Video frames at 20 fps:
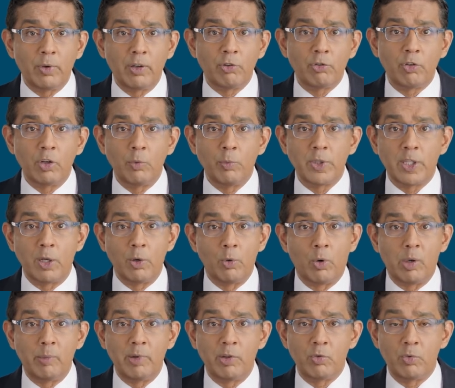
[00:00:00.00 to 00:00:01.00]
Christian with
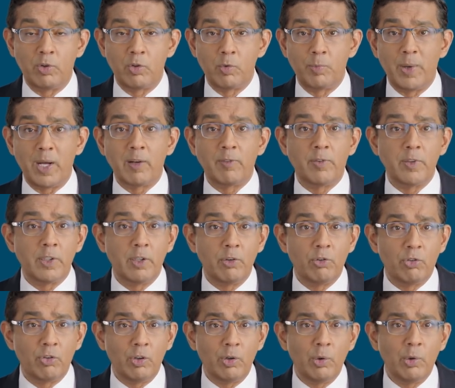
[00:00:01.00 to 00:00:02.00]
enormous respect for the
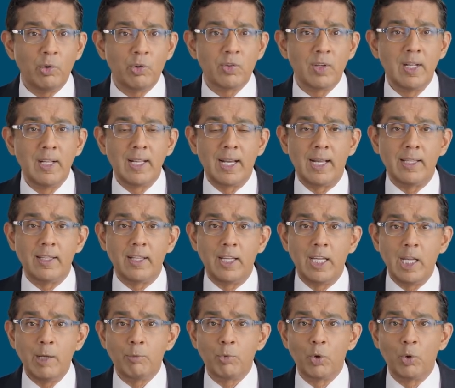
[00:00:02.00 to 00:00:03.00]
Jews and the
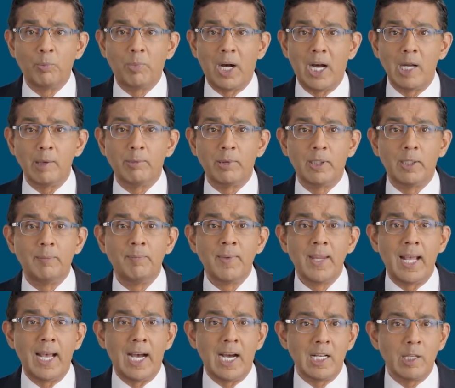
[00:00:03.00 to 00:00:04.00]
Hebrew Bible,
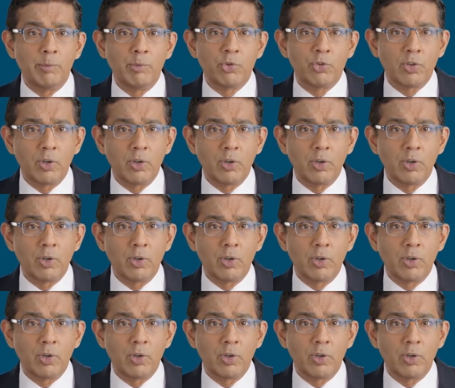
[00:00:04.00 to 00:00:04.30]
Adams